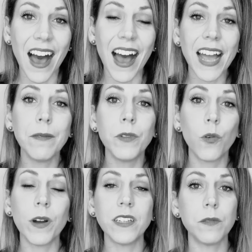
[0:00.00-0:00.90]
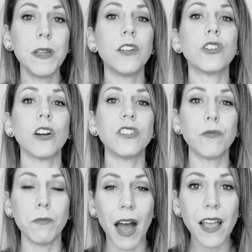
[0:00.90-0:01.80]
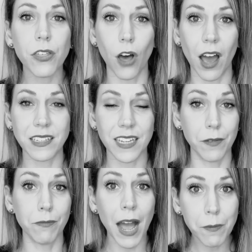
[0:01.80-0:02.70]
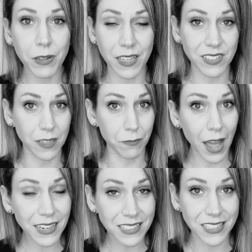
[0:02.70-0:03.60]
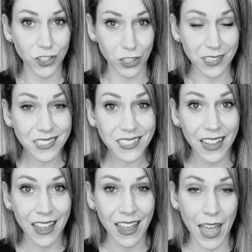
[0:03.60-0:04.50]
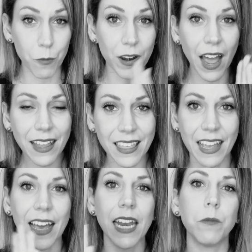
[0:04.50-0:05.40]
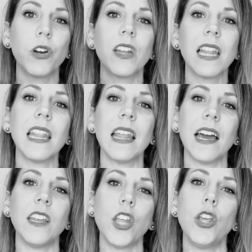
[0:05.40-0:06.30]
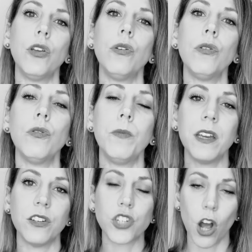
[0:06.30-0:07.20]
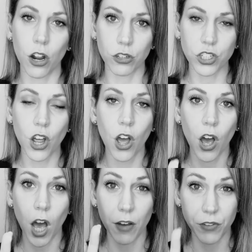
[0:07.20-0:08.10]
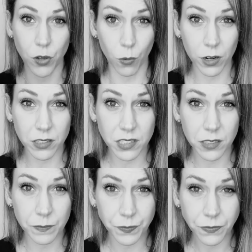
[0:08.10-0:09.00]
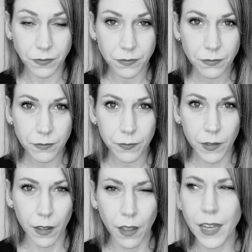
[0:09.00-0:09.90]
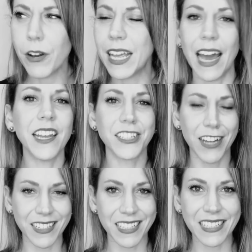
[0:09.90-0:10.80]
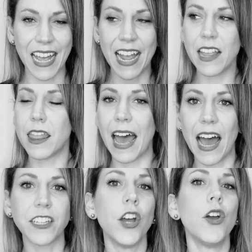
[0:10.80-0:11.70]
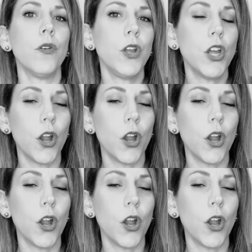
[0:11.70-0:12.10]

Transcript: I'm going to be in charge of my thoughts and my beliefs and my decisions and what I think, and I'm going to let you be in charge of yours. Now, again, it's not to say that, you